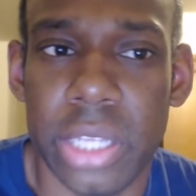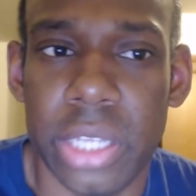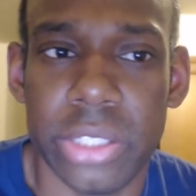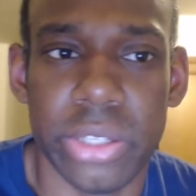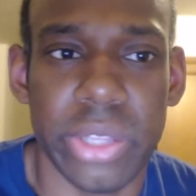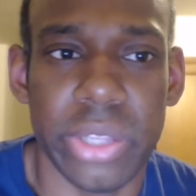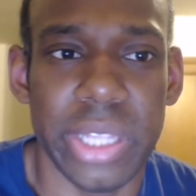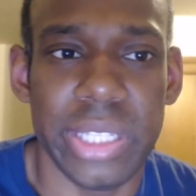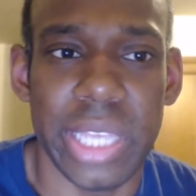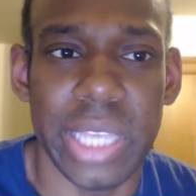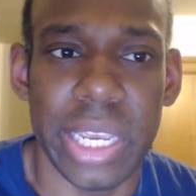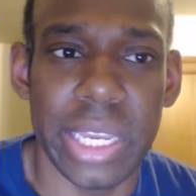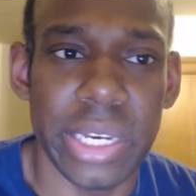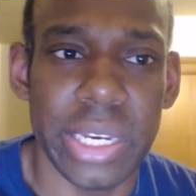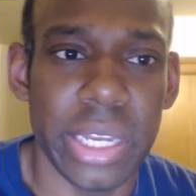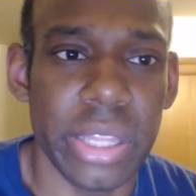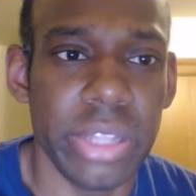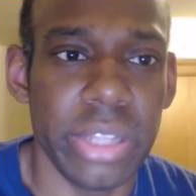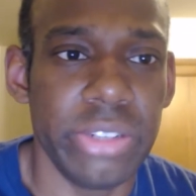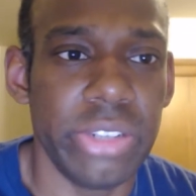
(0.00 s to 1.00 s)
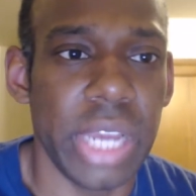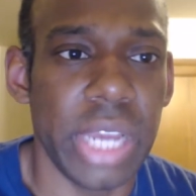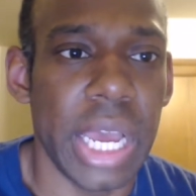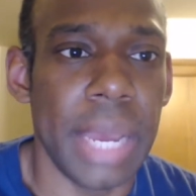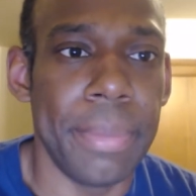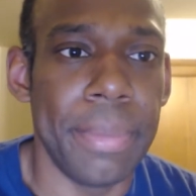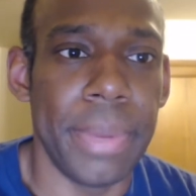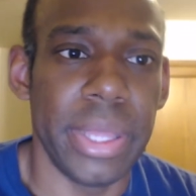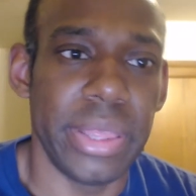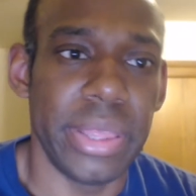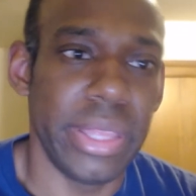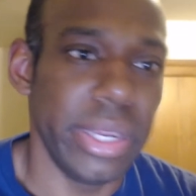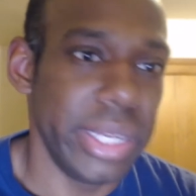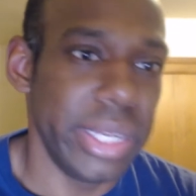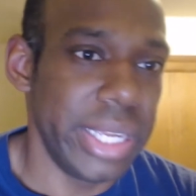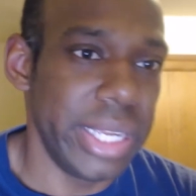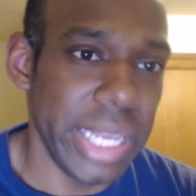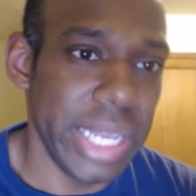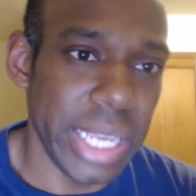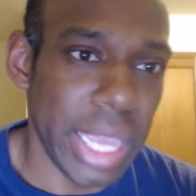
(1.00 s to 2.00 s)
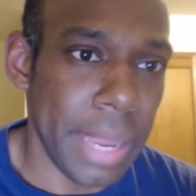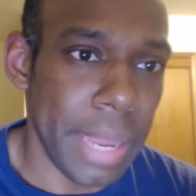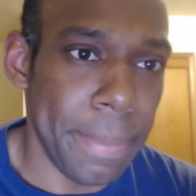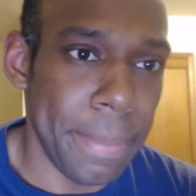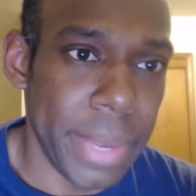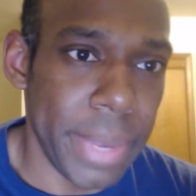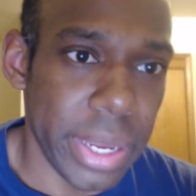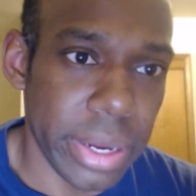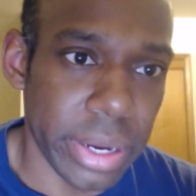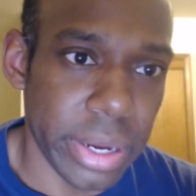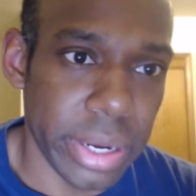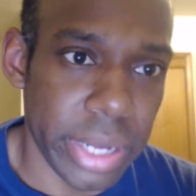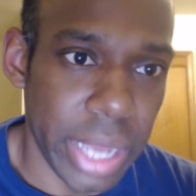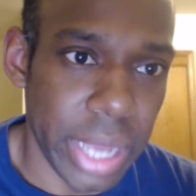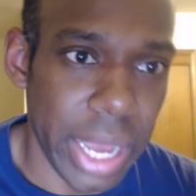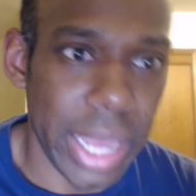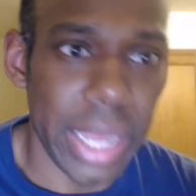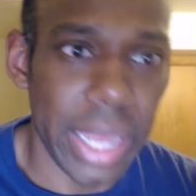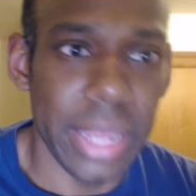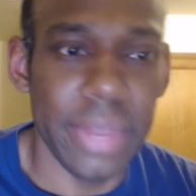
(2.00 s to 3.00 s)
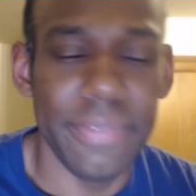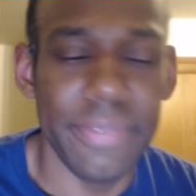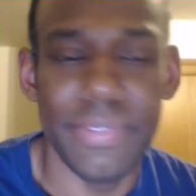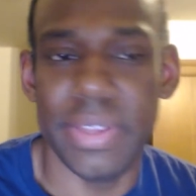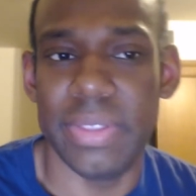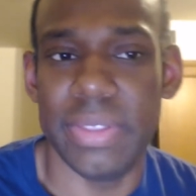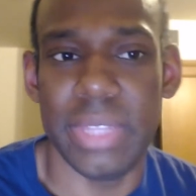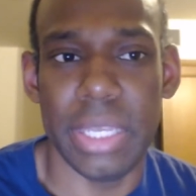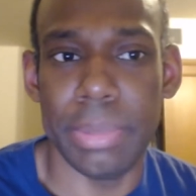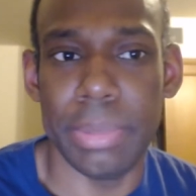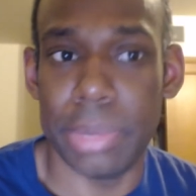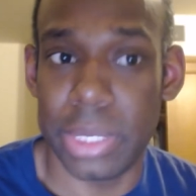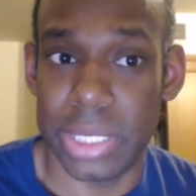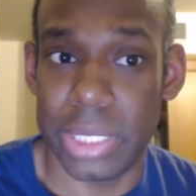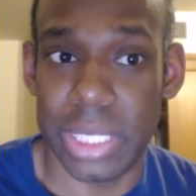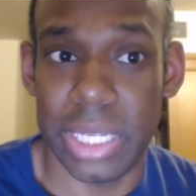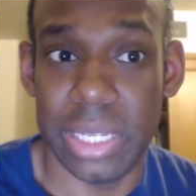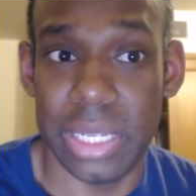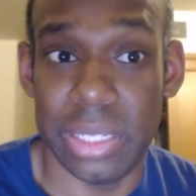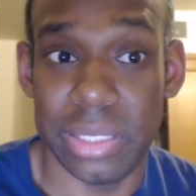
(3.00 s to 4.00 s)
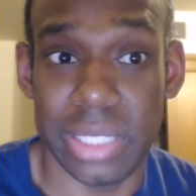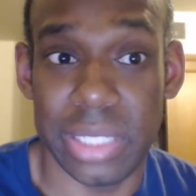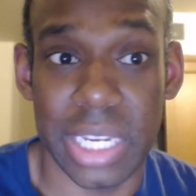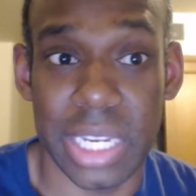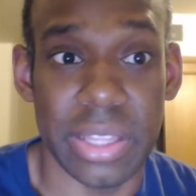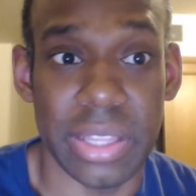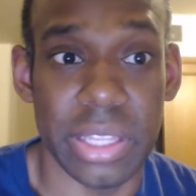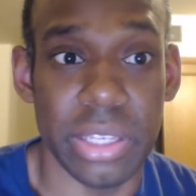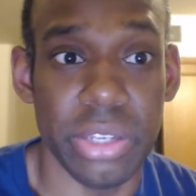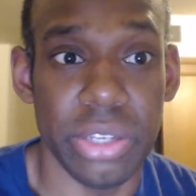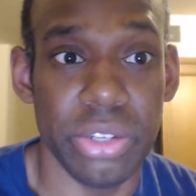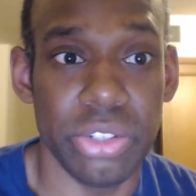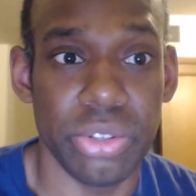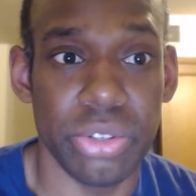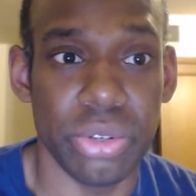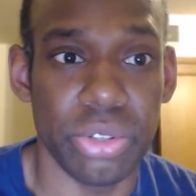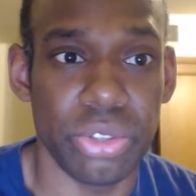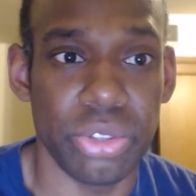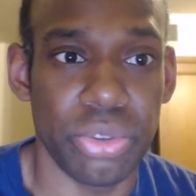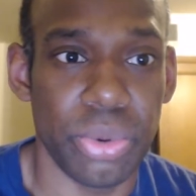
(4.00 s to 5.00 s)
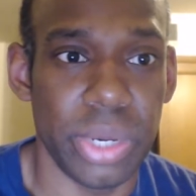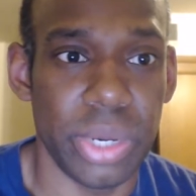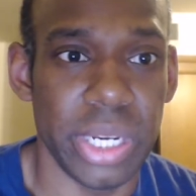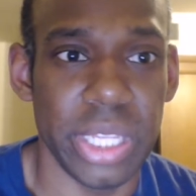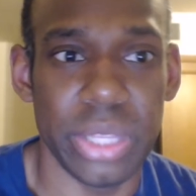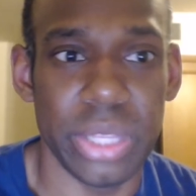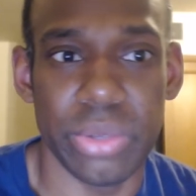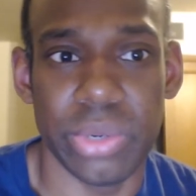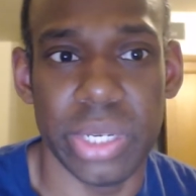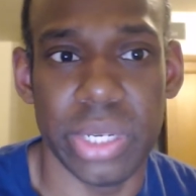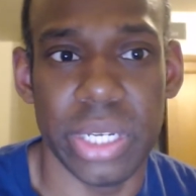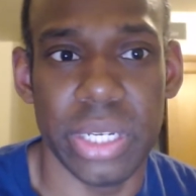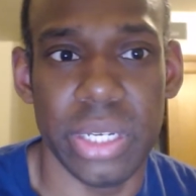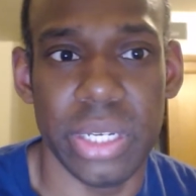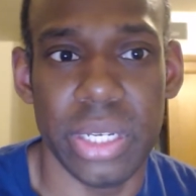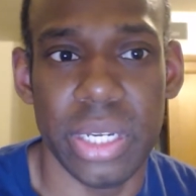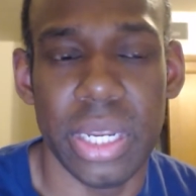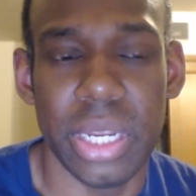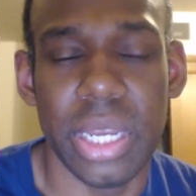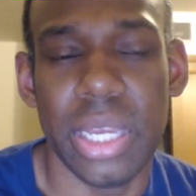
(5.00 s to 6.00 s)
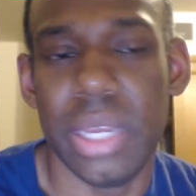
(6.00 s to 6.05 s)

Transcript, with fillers: So they take another job, but they're getting a bigger cut, 50% instead of the usual 23%.